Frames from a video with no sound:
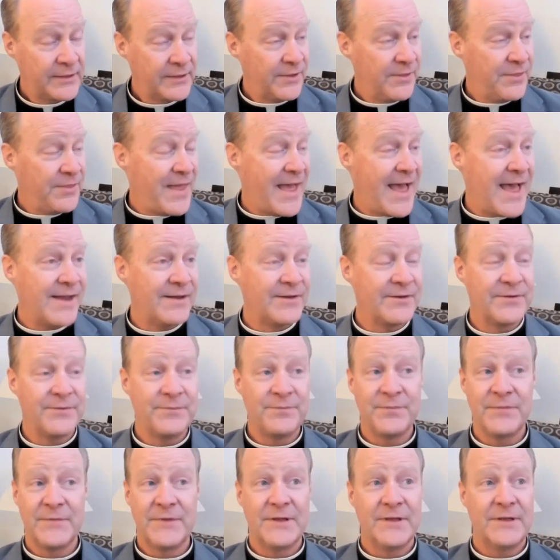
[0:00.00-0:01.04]
That
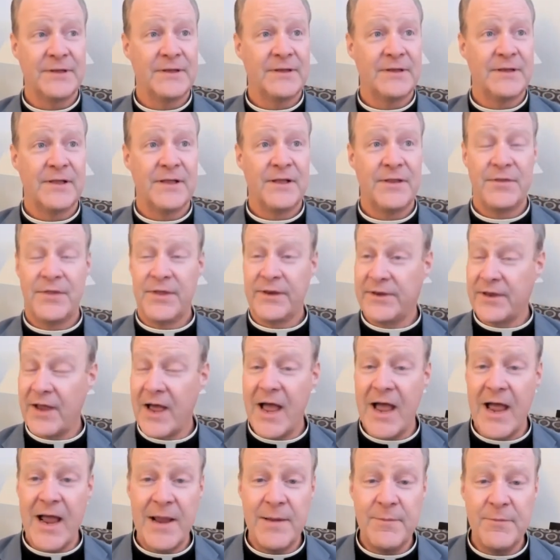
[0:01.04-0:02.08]
the
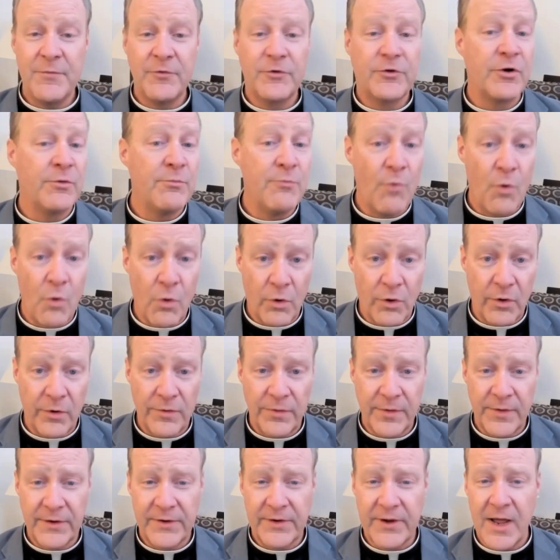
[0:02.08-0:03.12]
time to mourn,
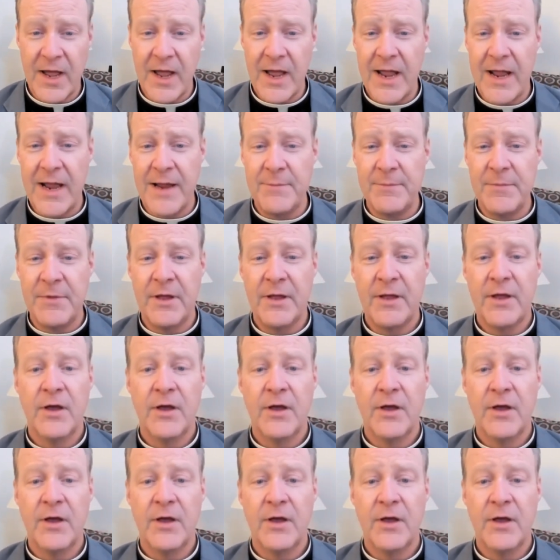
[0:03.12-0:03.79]
the time